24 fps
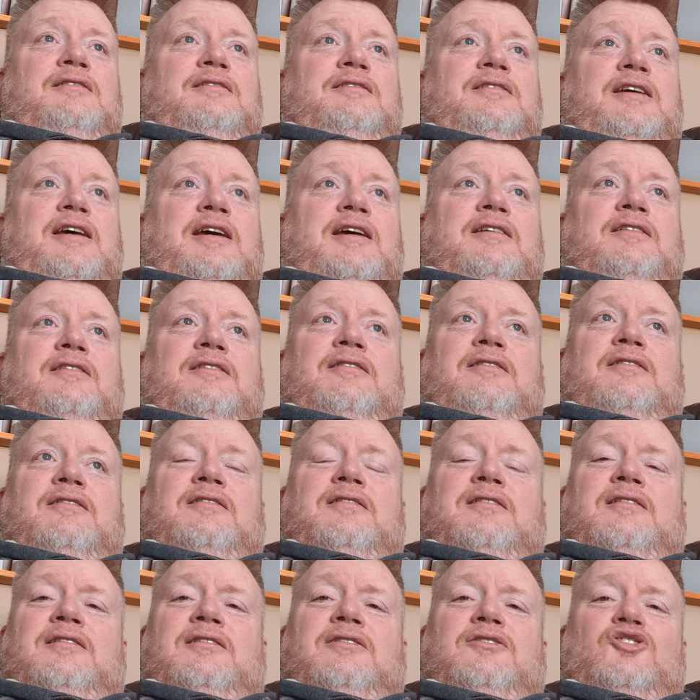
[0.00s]

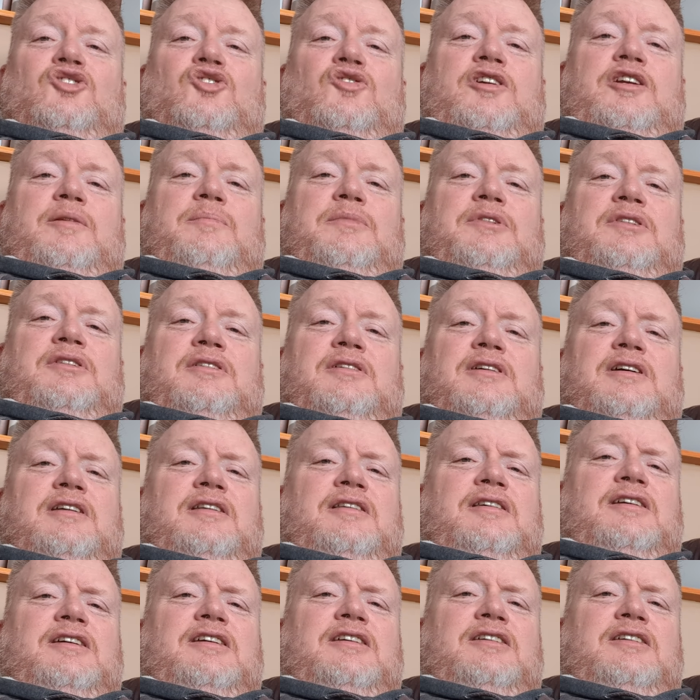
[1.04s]
tenth treatment, I
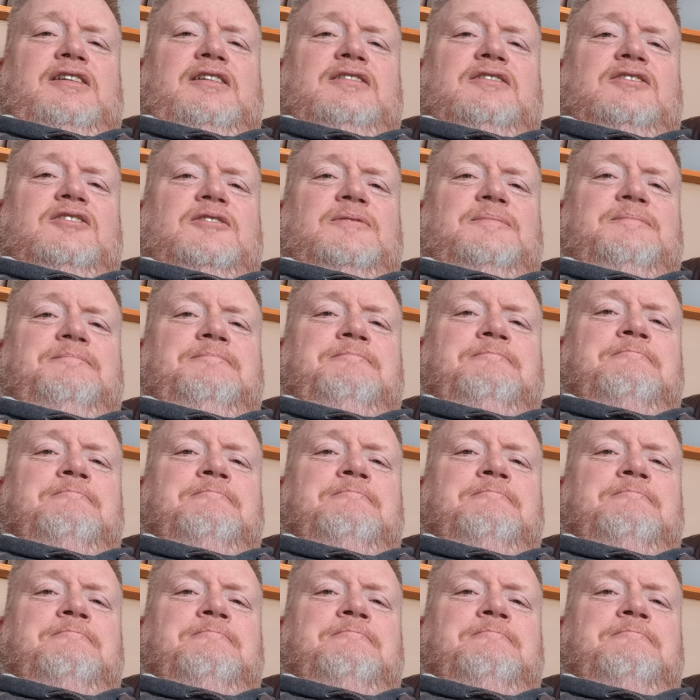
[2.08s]
think it is.